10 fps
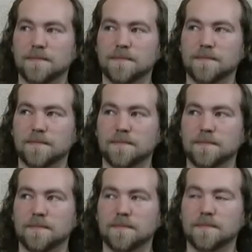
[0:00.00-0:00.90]

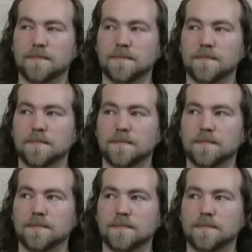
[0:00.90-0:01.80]

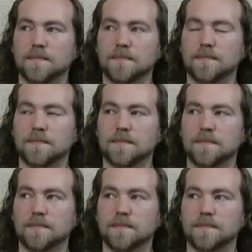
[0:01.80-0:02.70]

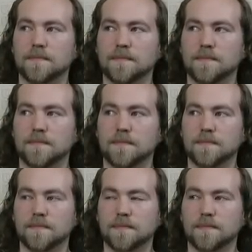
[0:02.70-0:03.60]

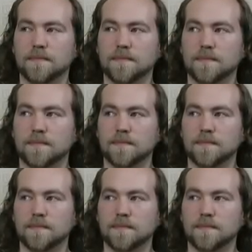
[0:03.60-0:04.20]
This person isn't speaking.